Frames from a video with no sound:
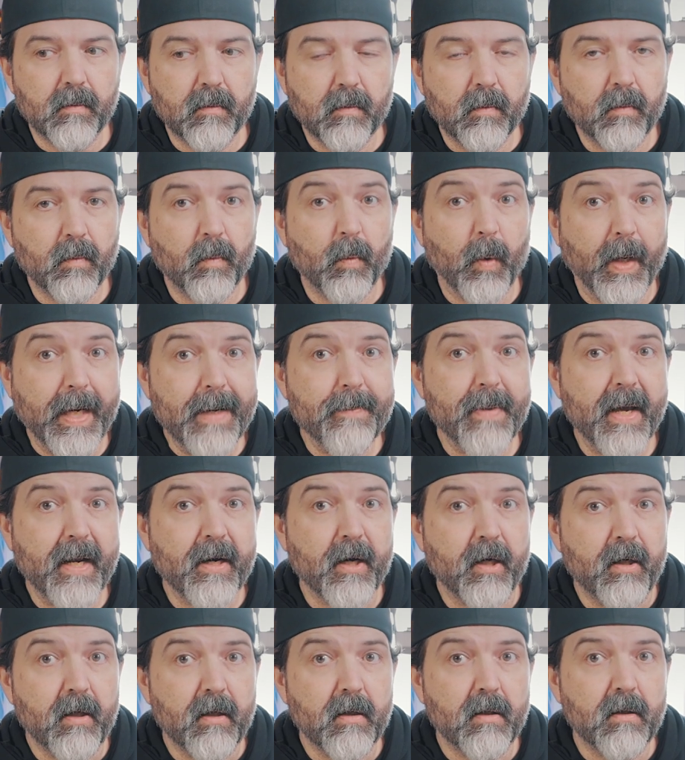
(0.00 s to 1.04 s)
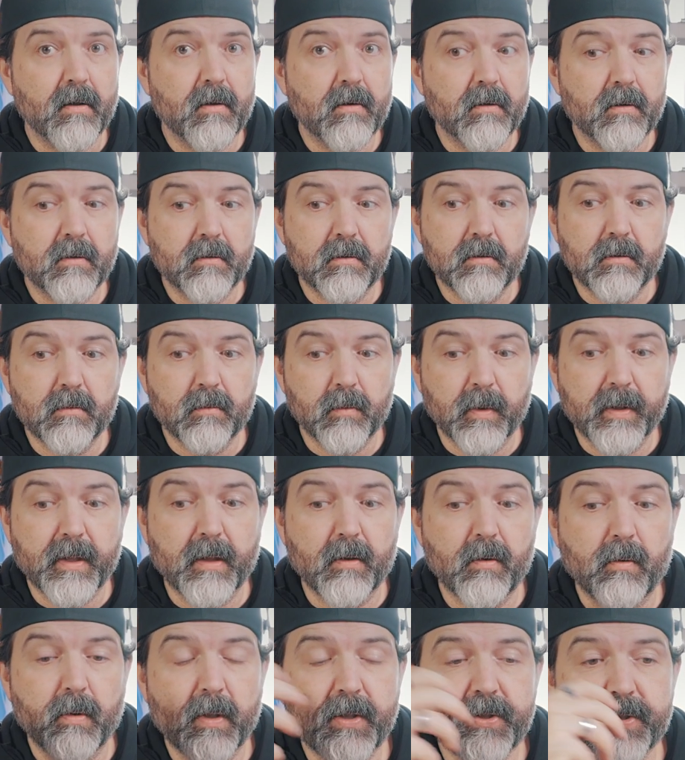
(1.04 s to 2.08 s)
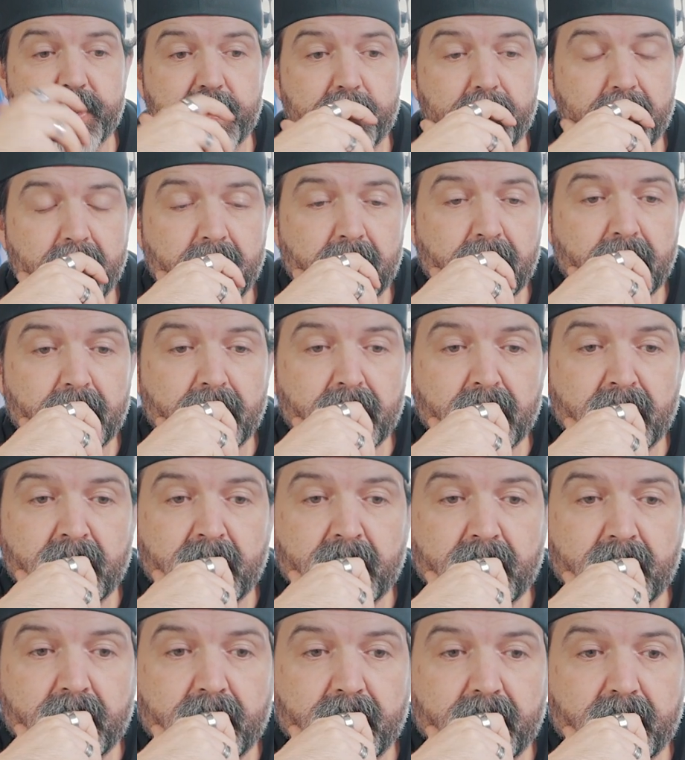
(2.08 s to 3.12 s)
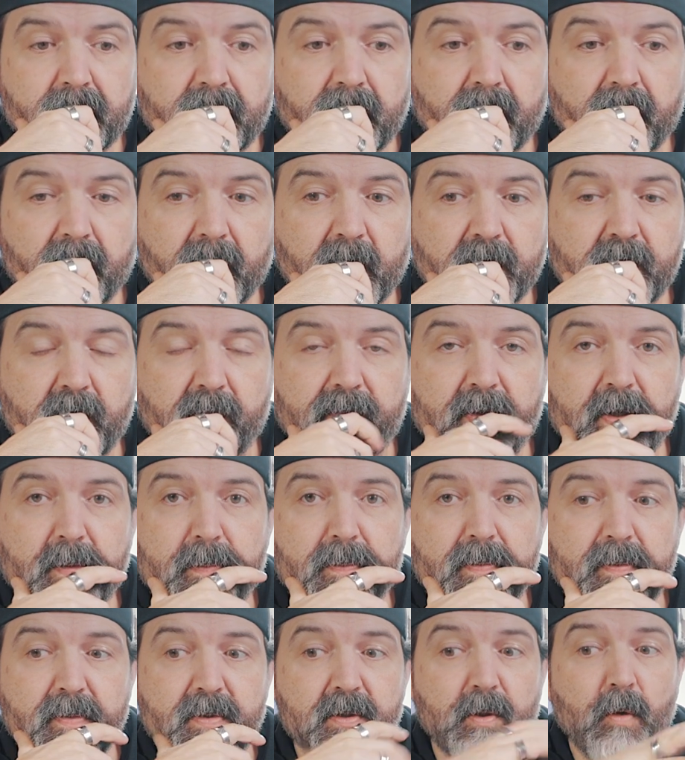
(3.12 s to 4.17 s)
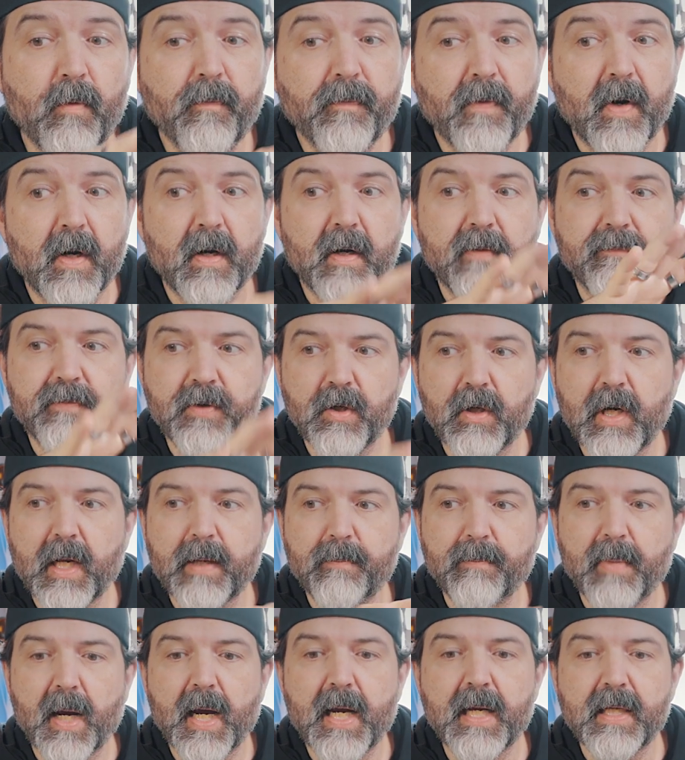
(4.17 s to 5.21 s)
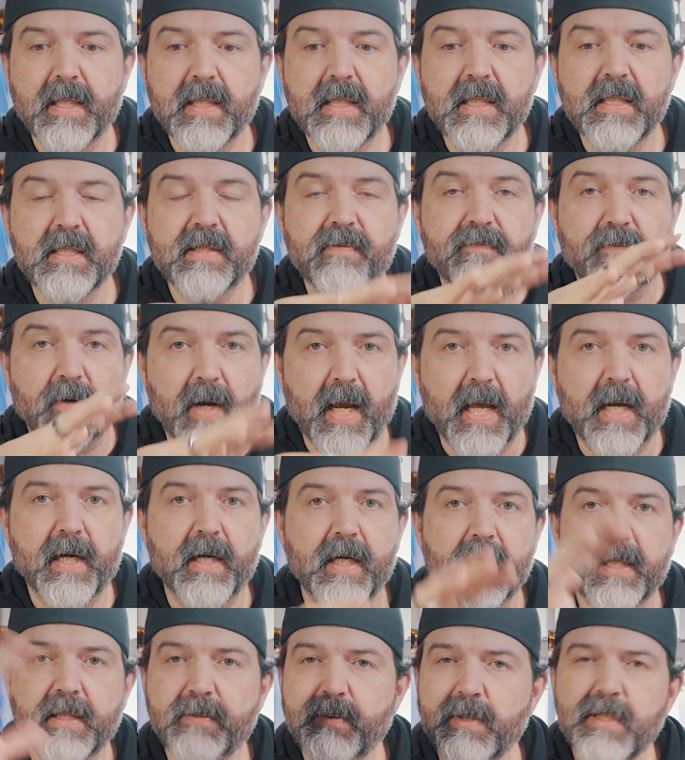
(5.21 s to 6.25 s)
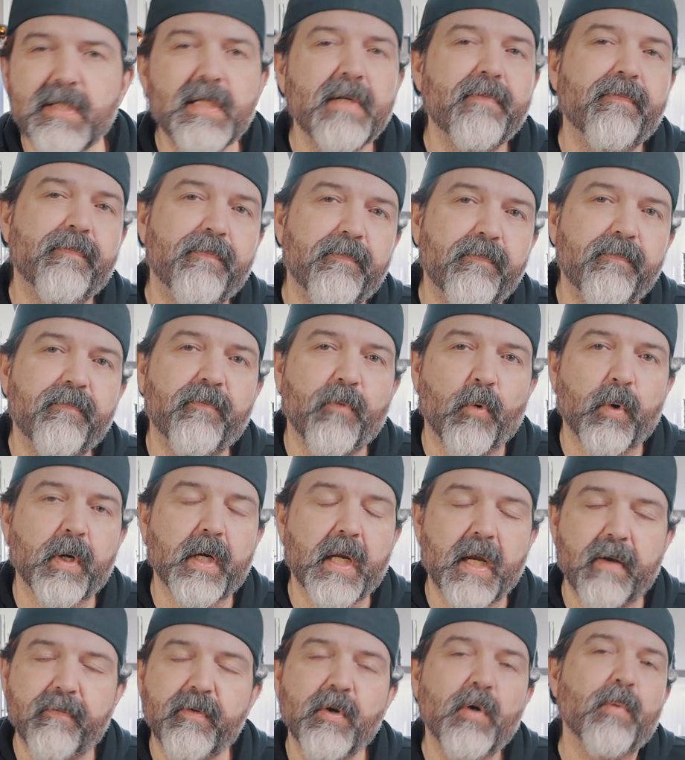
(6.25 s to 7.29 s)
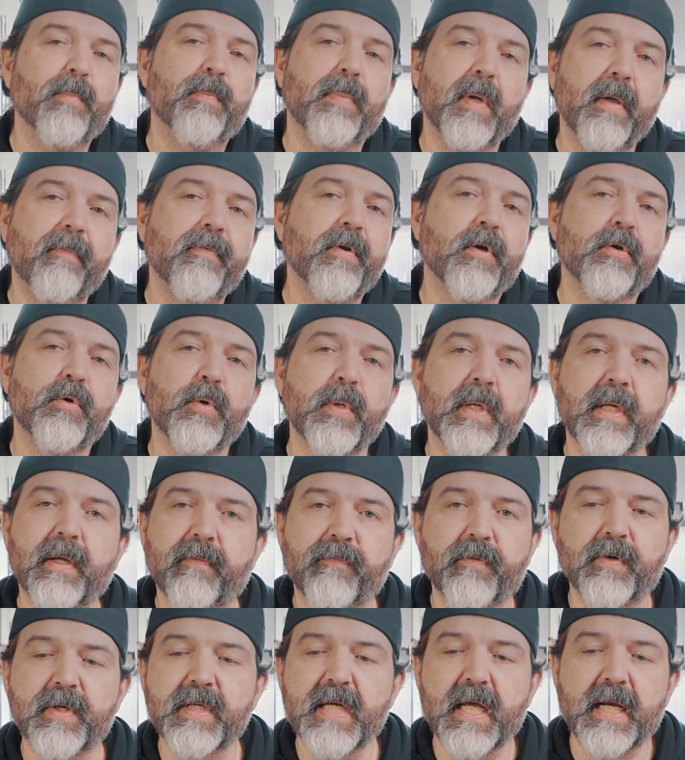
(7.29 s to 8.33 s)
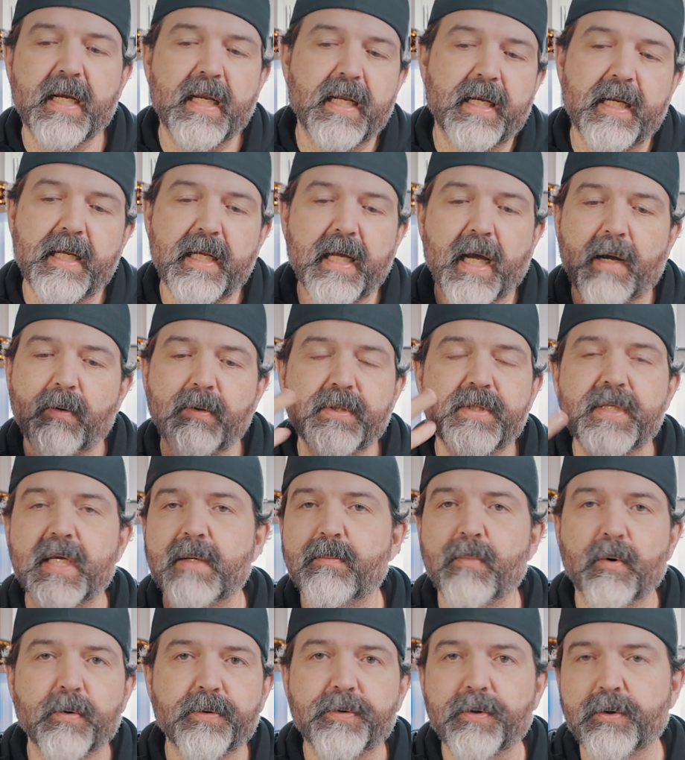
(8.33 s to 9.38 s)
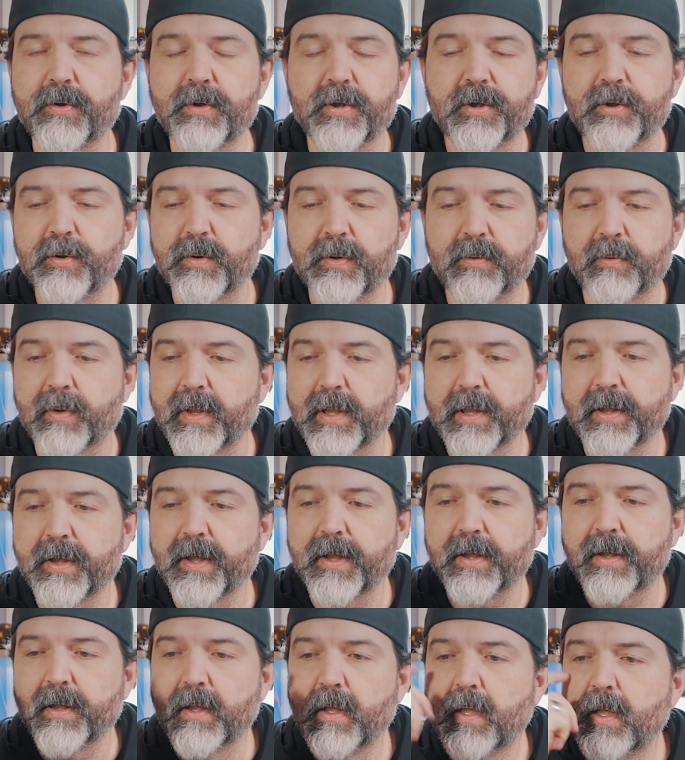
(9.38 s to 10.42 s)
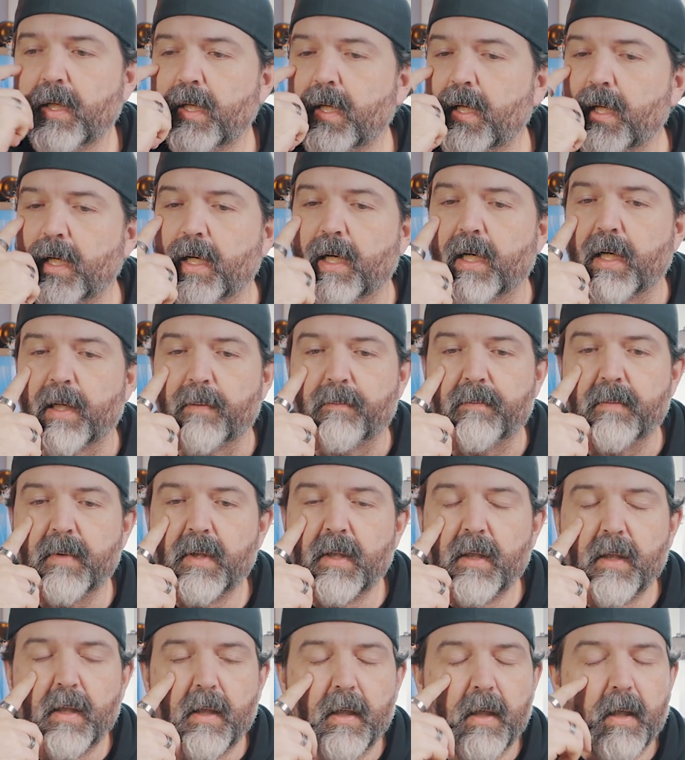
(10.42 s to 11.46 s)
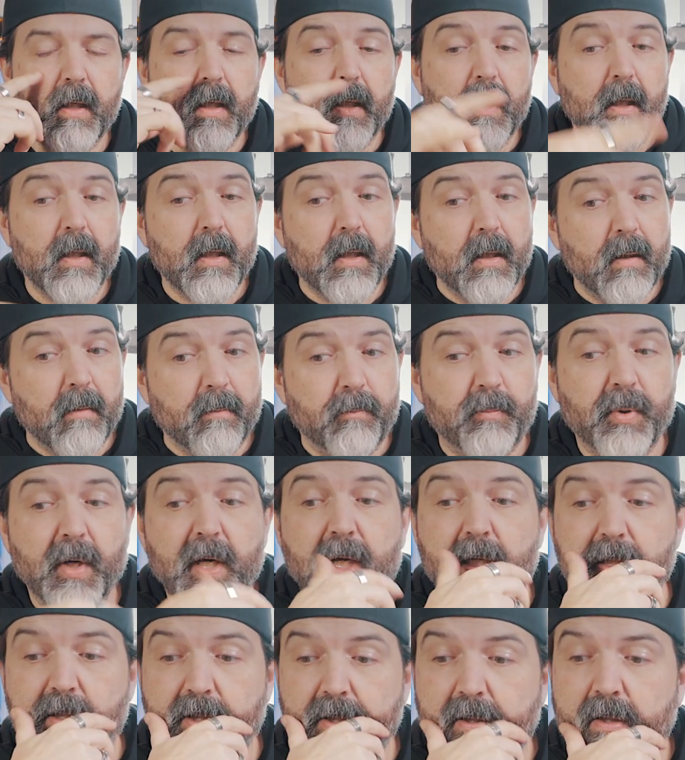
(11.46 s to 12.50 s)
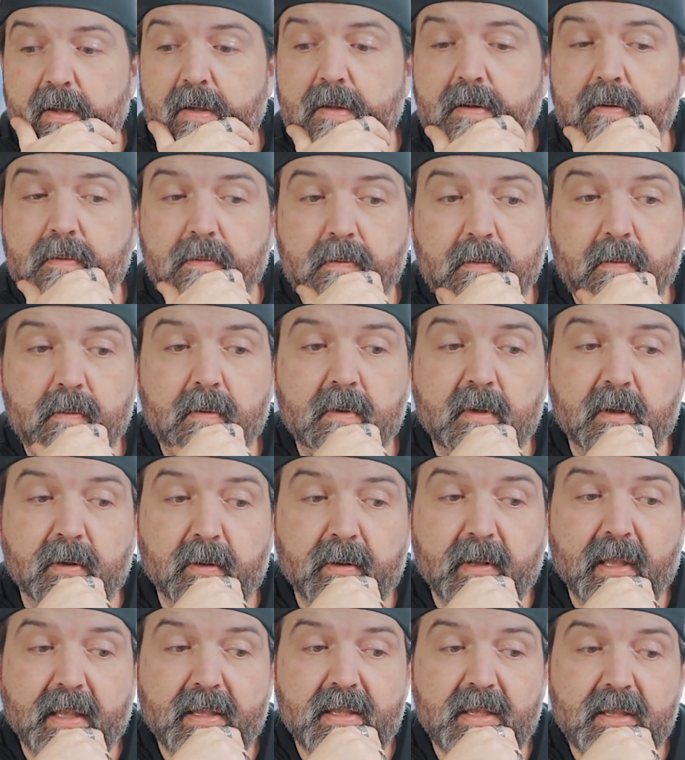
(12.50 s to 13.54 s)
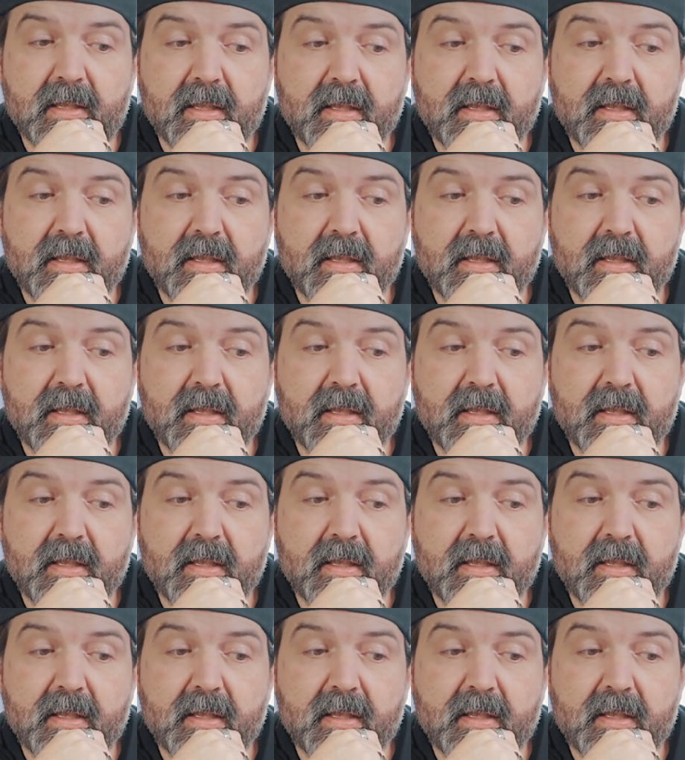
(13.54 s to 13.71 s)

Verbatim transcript: way better, without question. So if you're, so far, if you're like buying these for editing, especially four K, if you're, if you're doing it for ten eighty, I would say both are gonna do it really good. Um, But, you know, that's